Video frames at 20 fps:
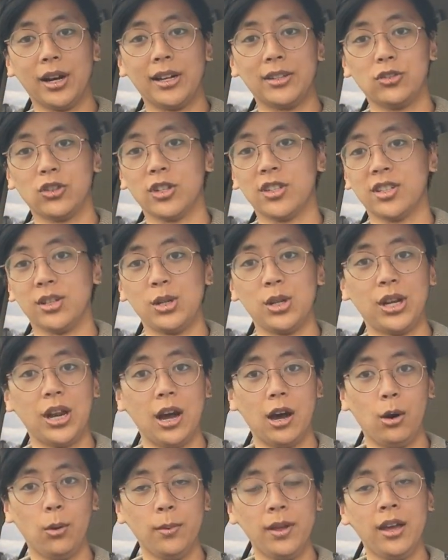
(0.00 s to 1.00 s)
just so you
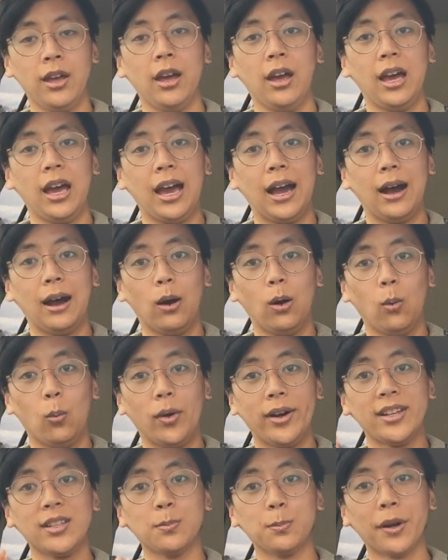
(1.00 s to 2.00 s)
know,
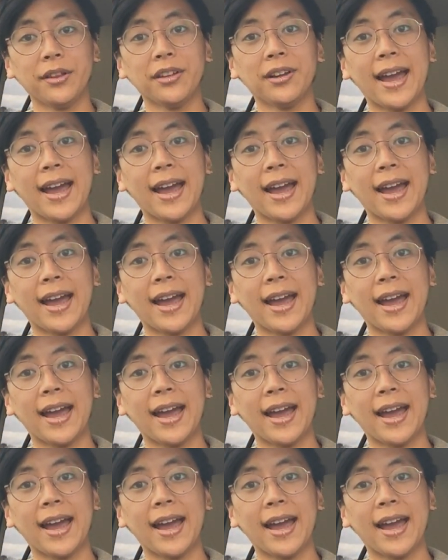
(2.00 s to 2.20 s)
What his brother